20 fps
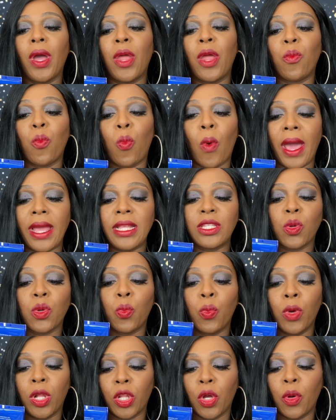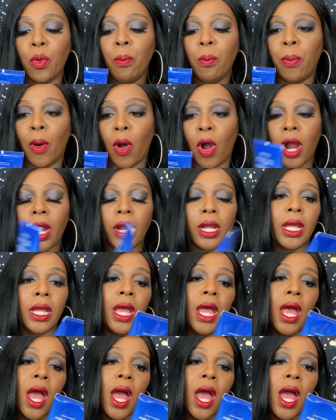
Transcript: and white willow bark.